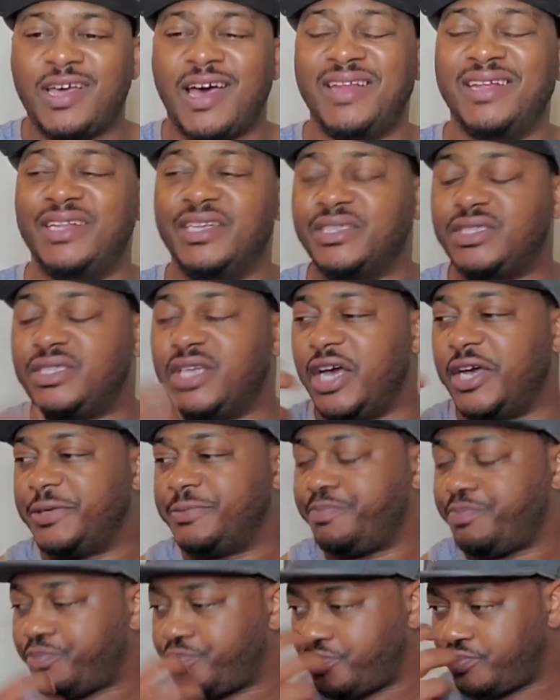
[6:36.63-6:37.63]
Kind of this
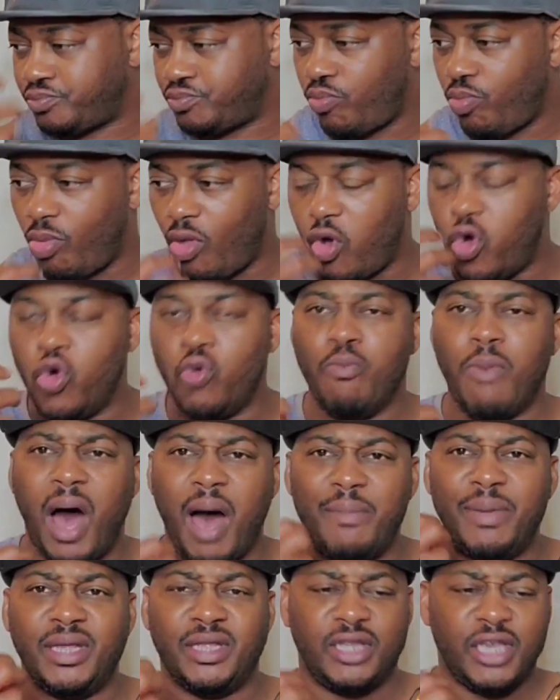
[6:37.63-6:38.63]
like
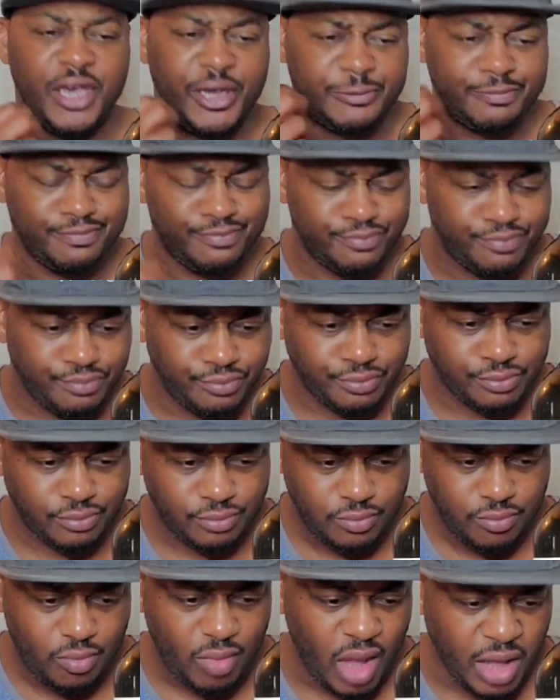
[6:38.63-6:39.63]
umami thing
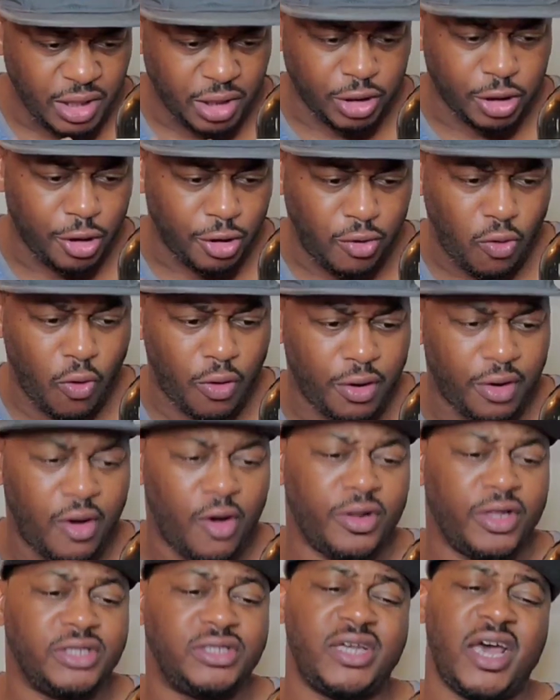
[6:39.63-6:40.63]
in the third
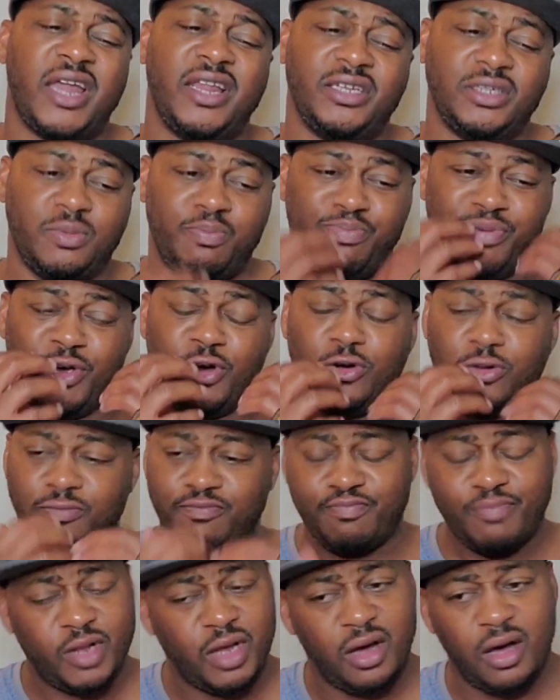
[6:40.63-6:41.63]
quarter. Oh, this tannin's
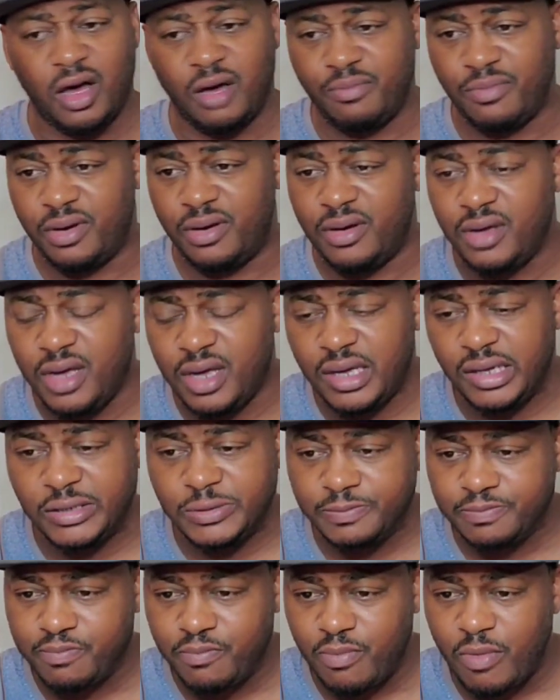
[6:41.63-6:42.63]
built. I'm
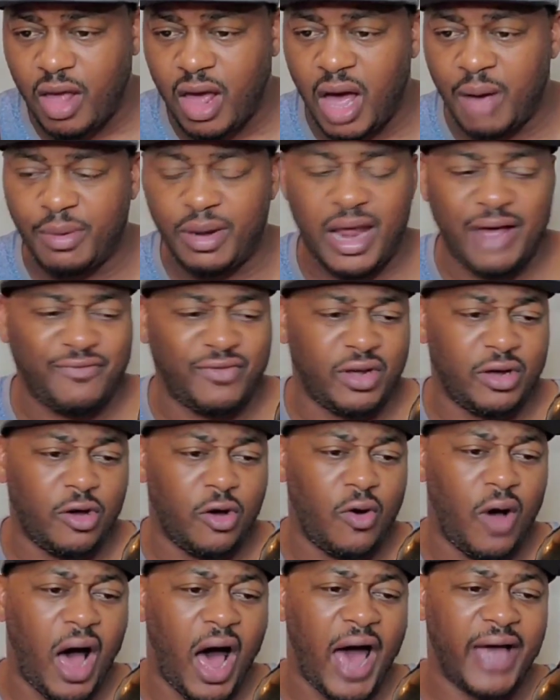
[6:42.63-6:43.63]
gonna have to
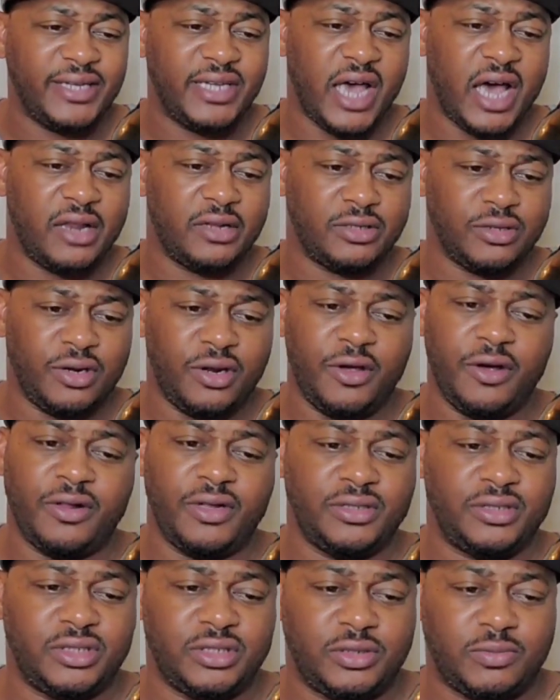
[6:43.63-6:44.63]
go high tannins on
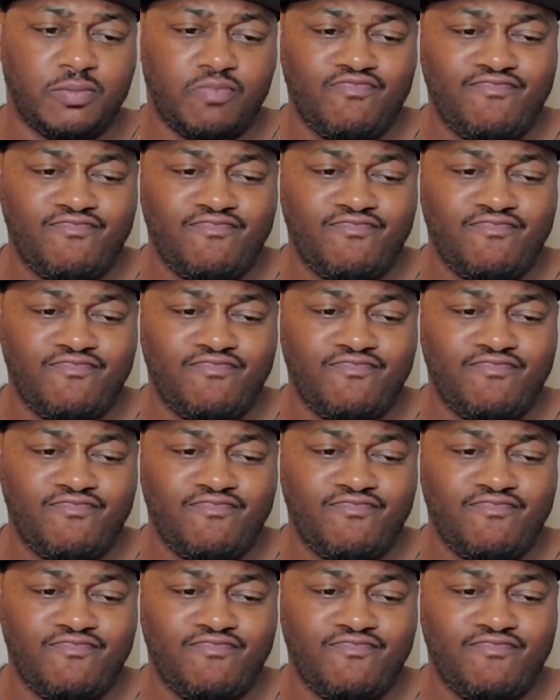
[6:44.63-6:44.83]
here. It's